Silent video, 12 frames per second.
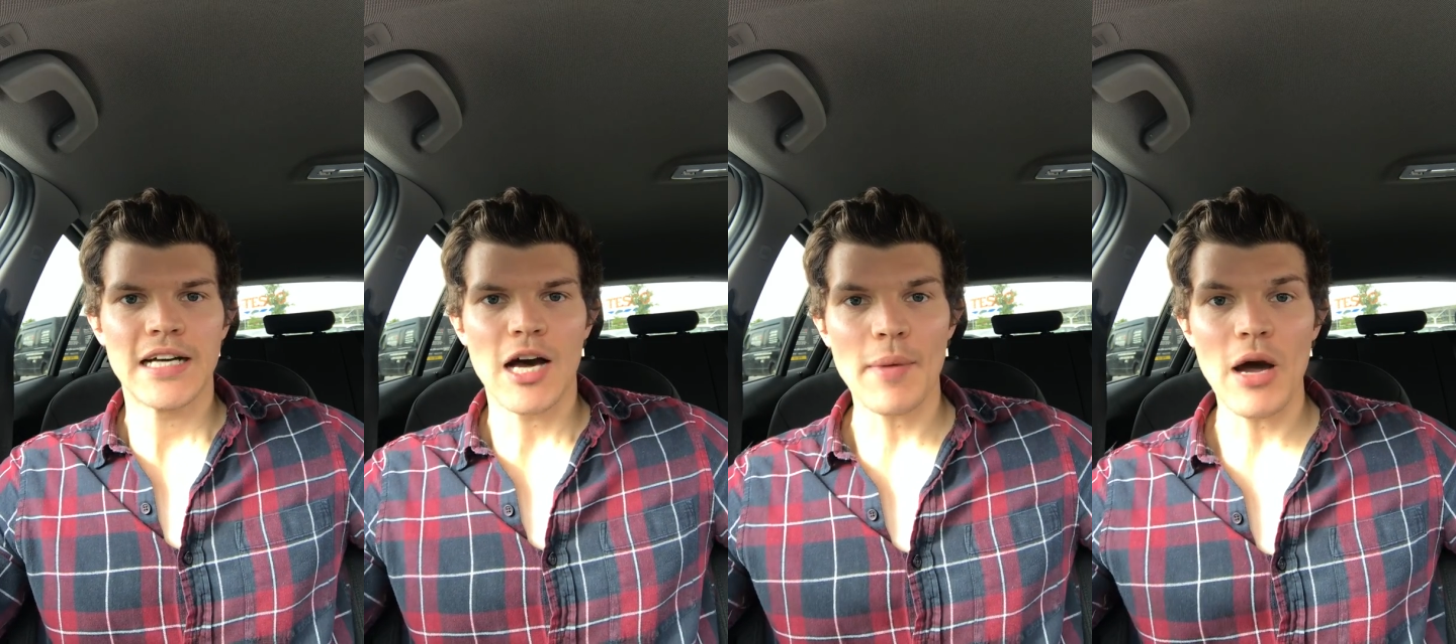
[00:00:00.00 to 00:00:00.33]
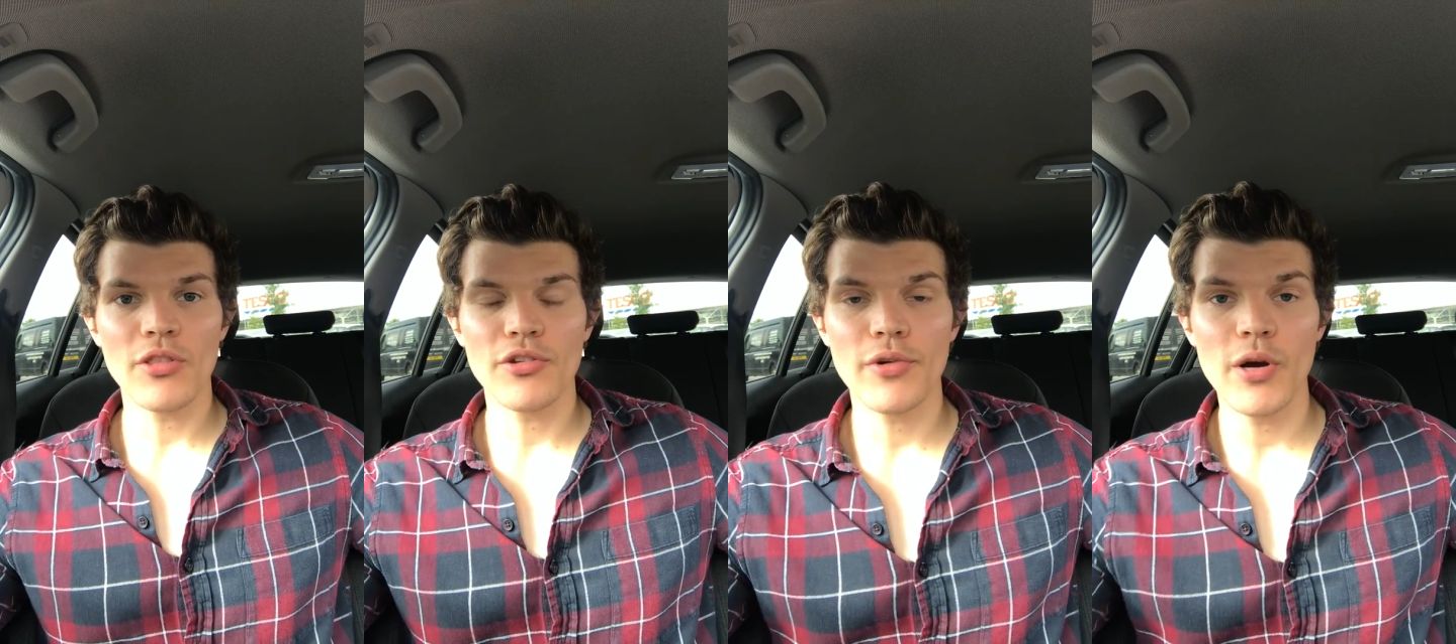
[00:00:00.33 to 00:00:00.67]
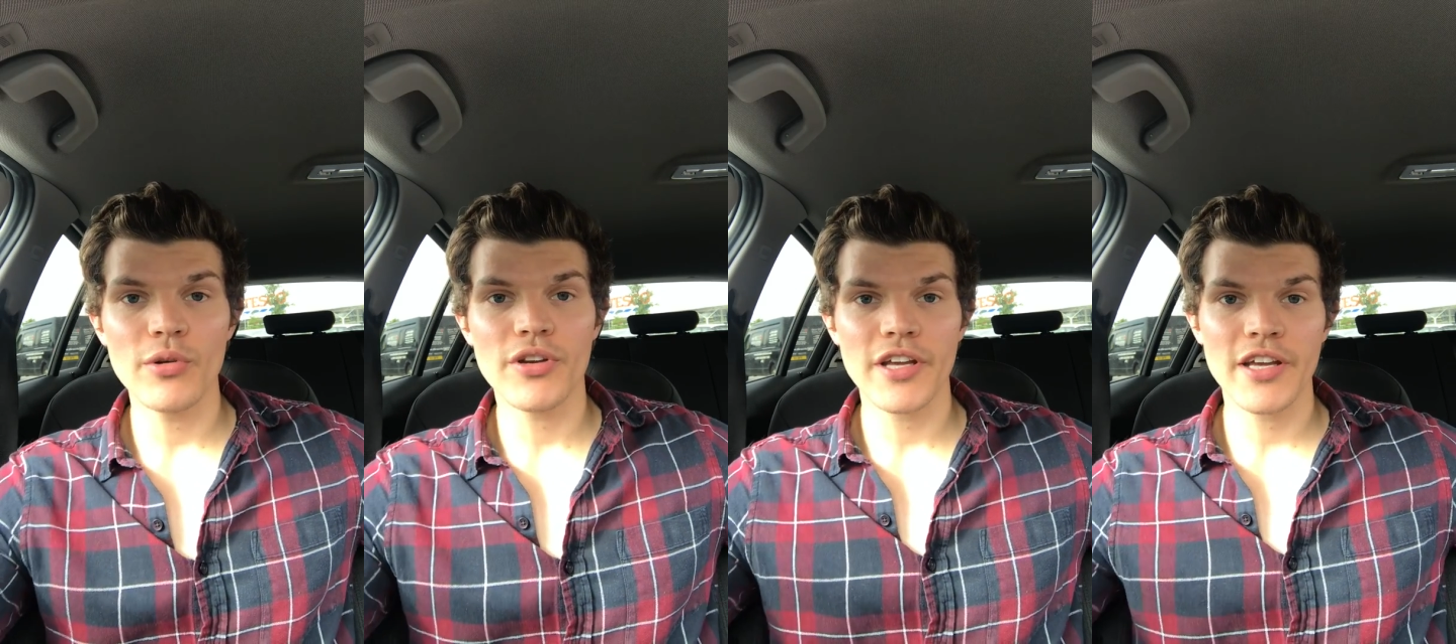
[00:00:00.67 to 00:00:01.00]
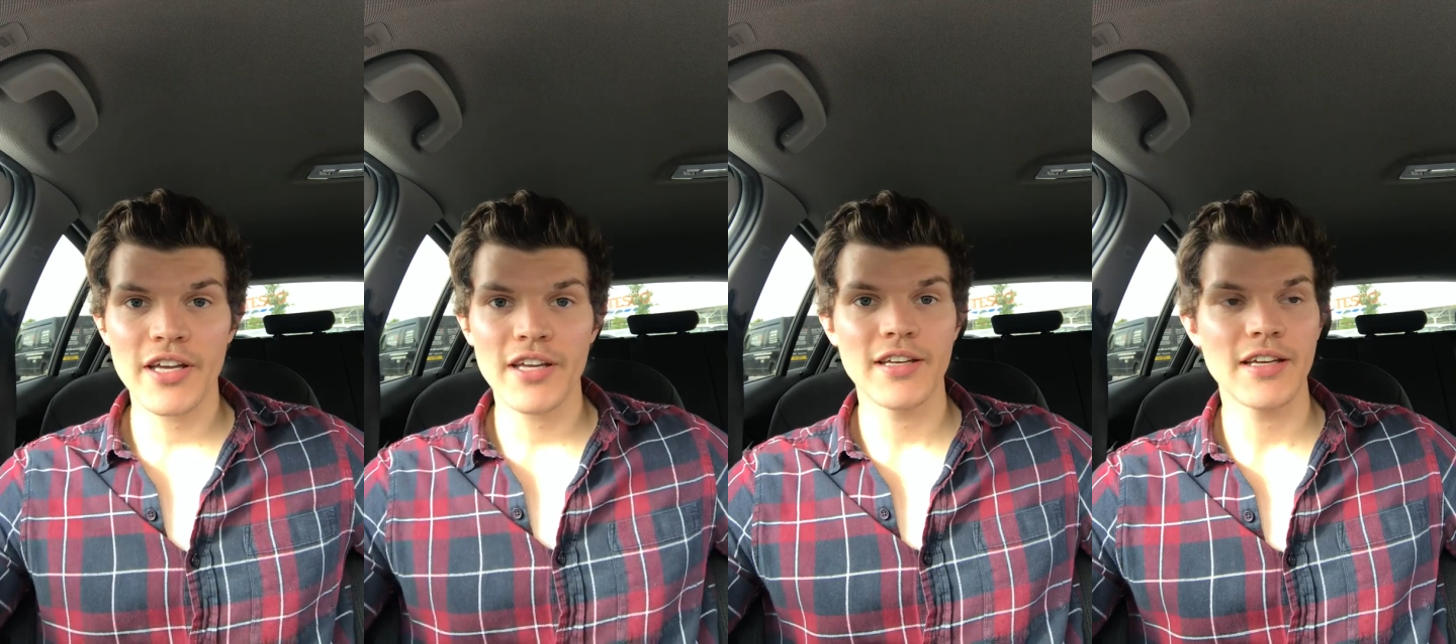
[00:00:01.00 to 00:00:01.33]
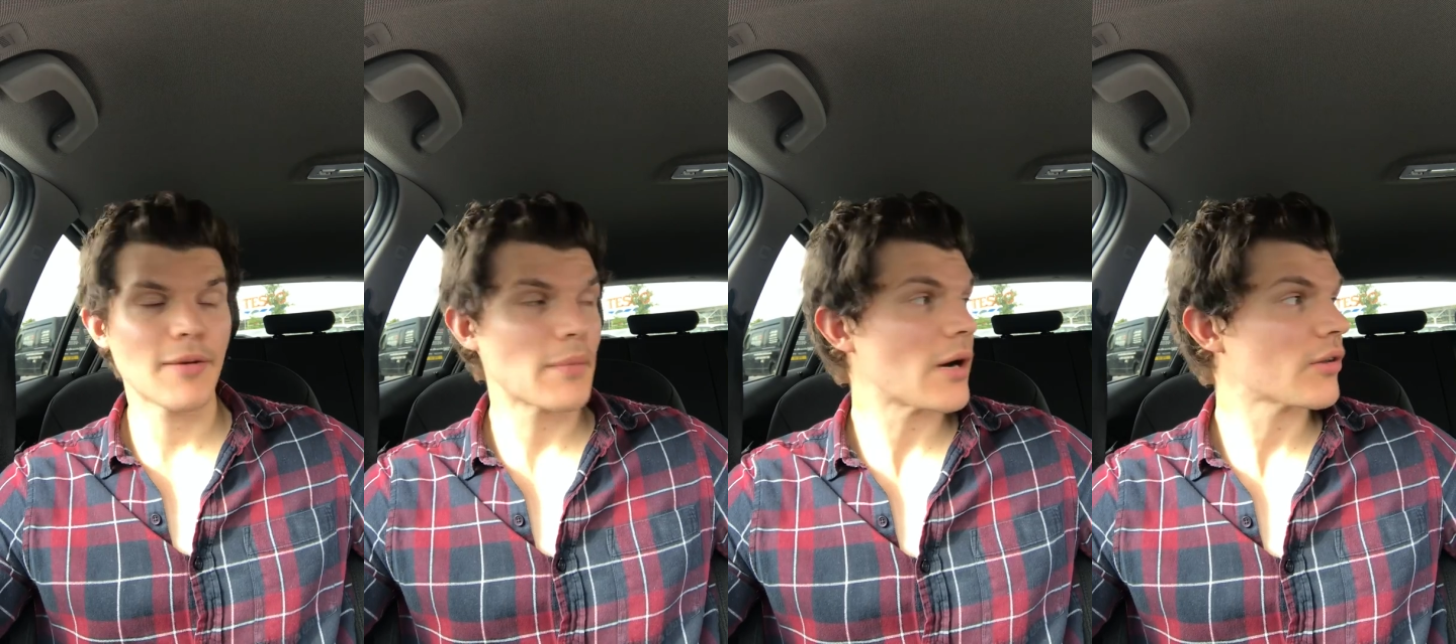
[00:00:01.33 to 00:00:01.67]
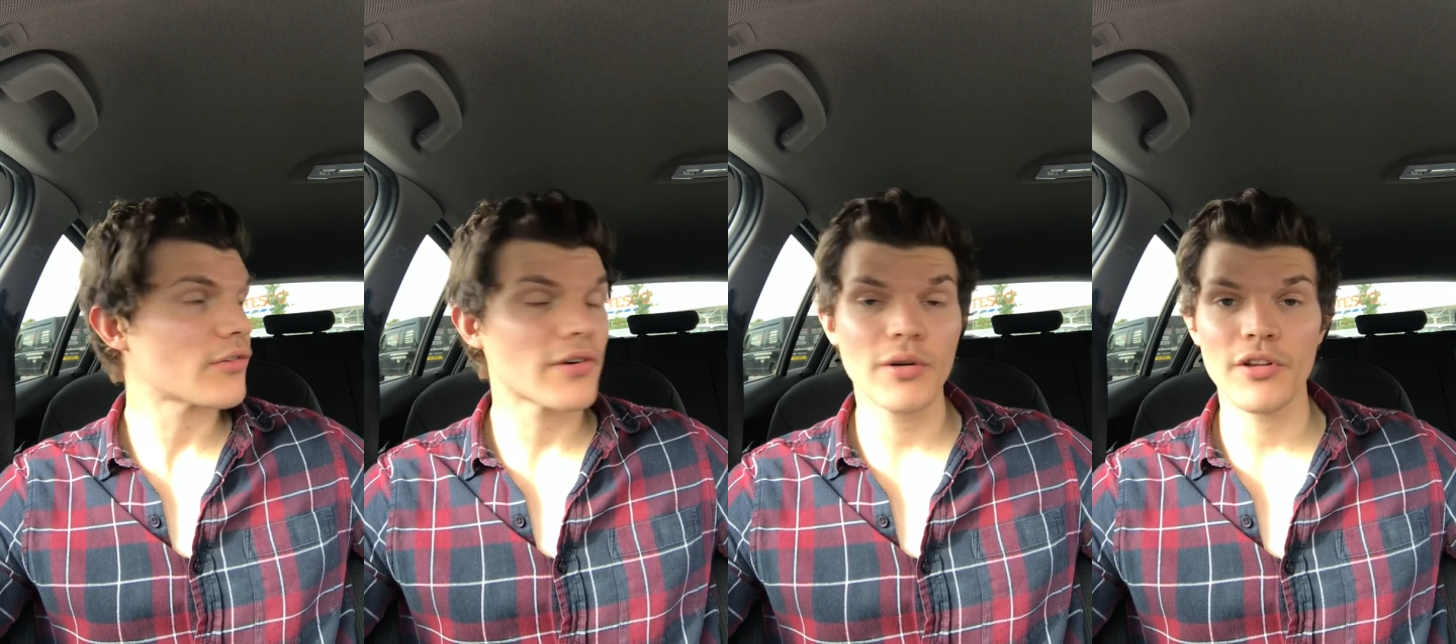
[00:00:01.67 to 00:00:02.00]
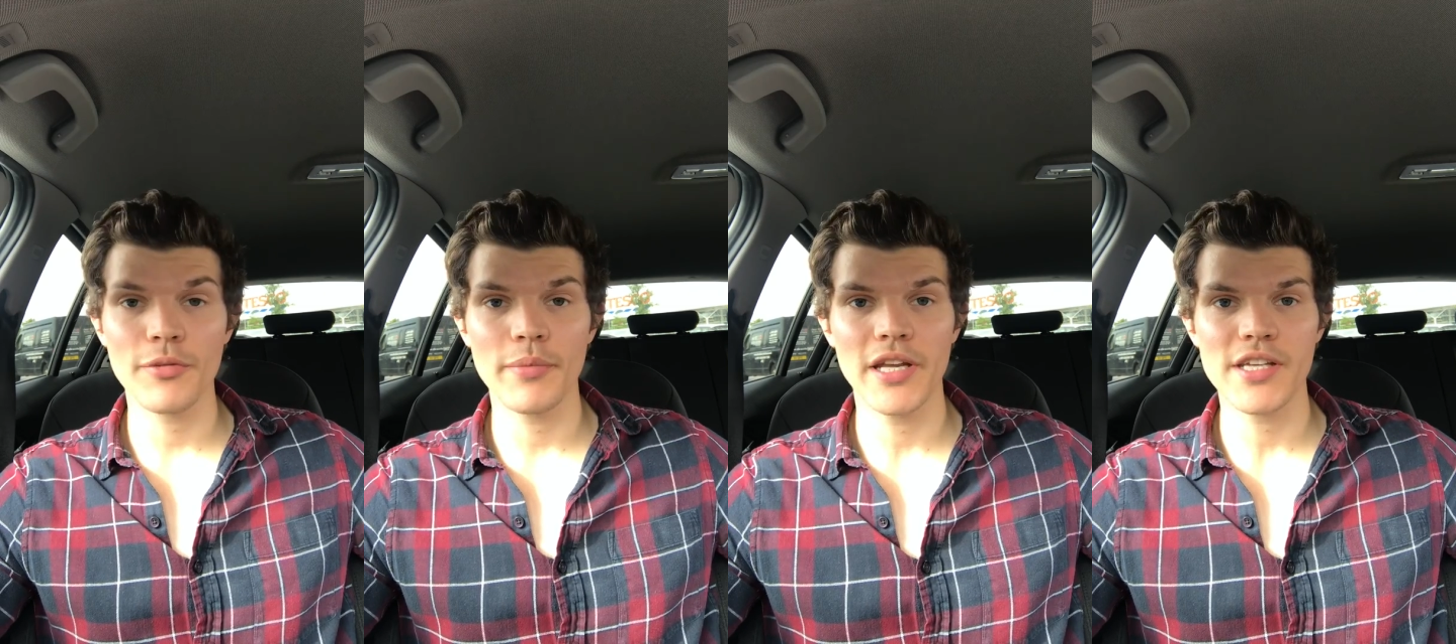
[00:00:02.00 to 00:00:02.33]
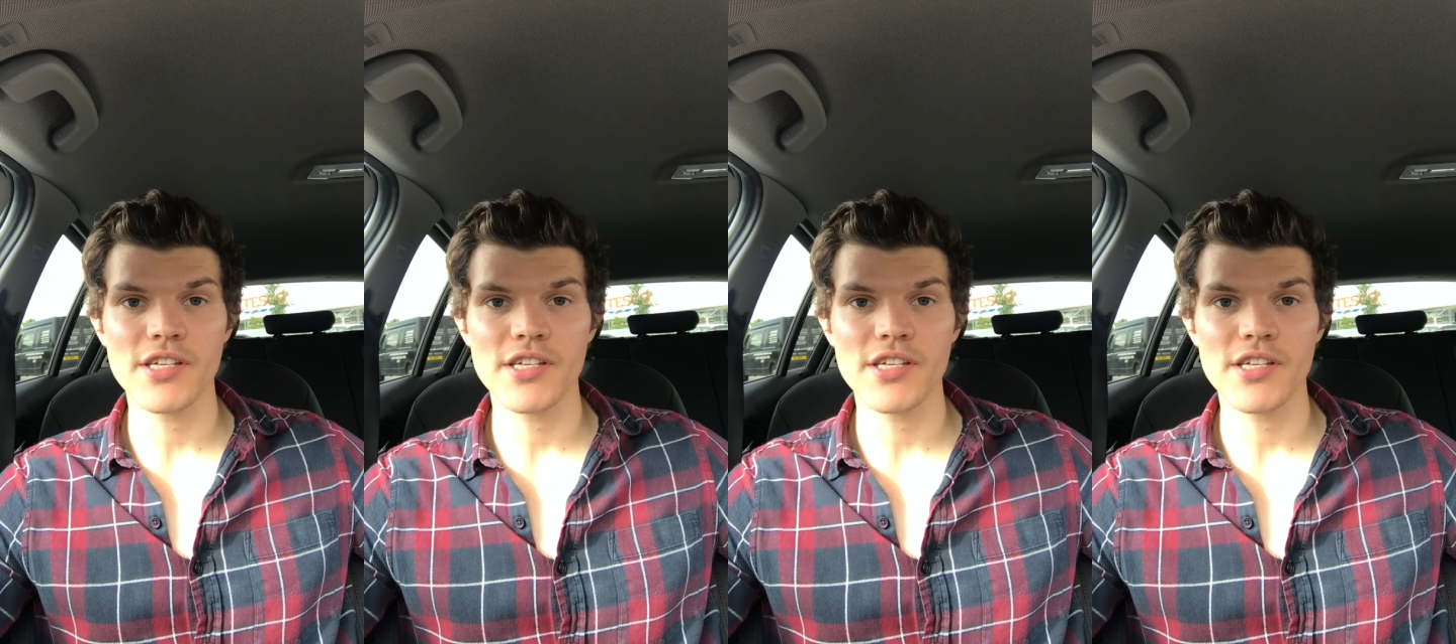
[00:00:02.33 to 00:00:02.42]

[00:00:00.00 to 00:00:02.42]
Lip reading: I'm out on the road. at the minute,